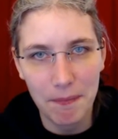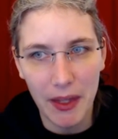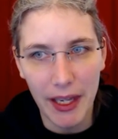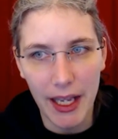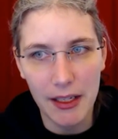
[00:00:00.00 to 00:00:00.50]

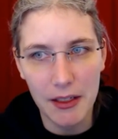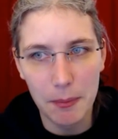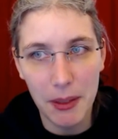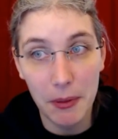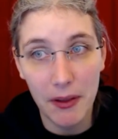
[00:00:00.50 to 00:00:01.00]
And
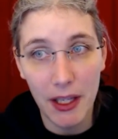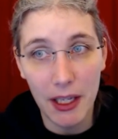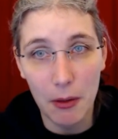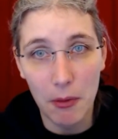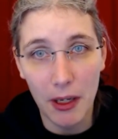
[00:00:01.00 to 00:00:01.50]
people that
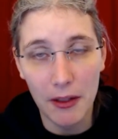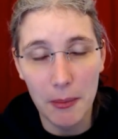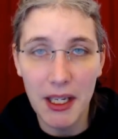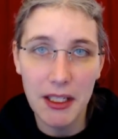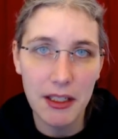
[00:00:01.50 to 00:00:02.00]
are running the
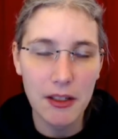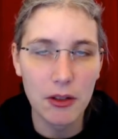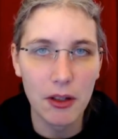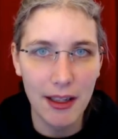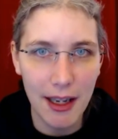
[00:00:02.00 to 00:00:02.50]
maintenance
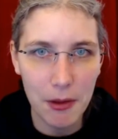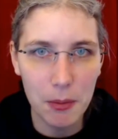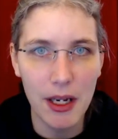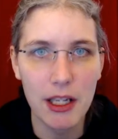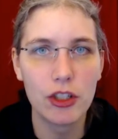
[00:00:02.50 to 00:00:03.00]
or the devel
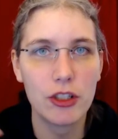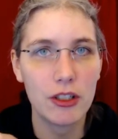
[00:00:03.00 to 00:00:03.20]
branch